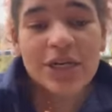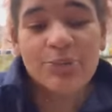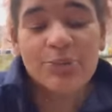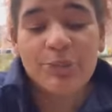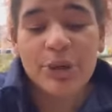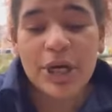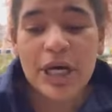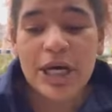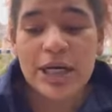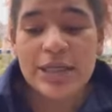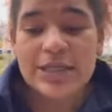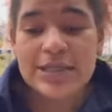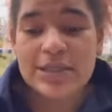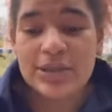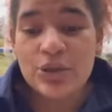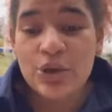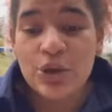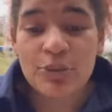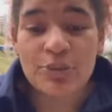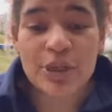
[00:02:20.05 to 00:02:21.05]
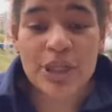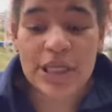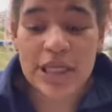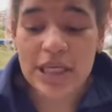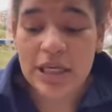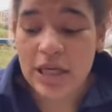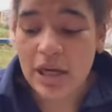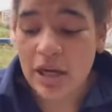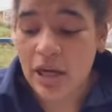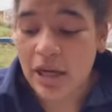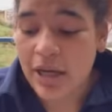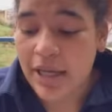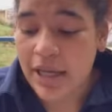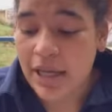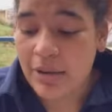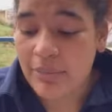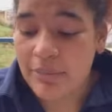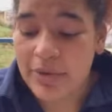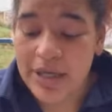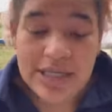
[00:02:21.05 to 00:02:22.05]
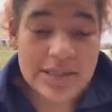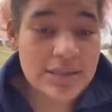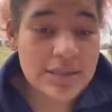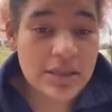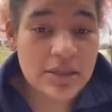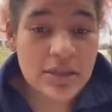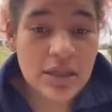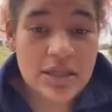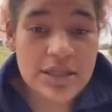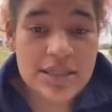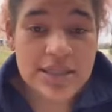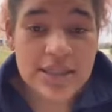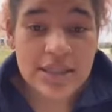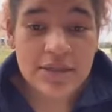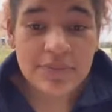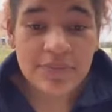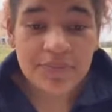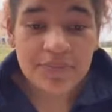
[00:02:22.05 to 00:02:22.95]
but normally I am based in London.